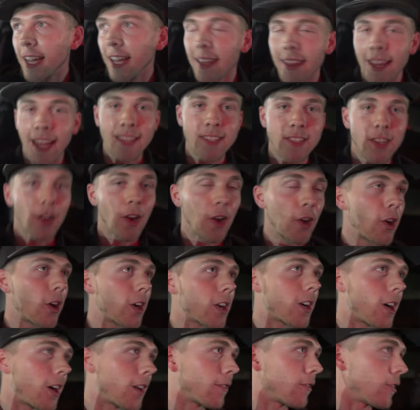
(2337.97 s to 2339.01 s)
that's a
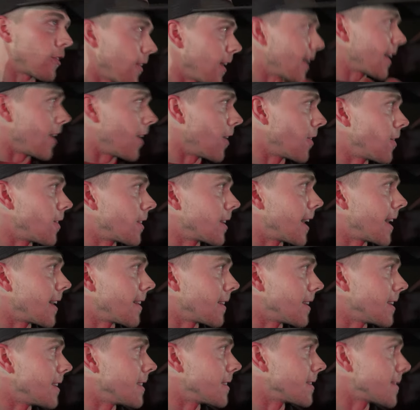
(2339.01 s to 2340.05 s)
Huracan for like 100k
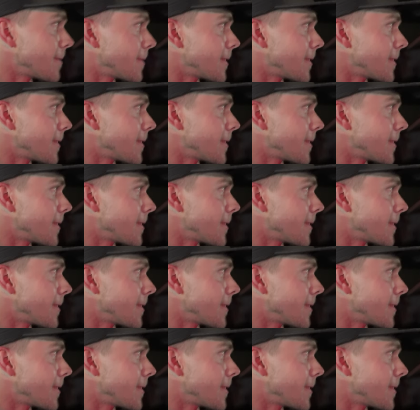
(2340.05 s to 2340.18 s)
less.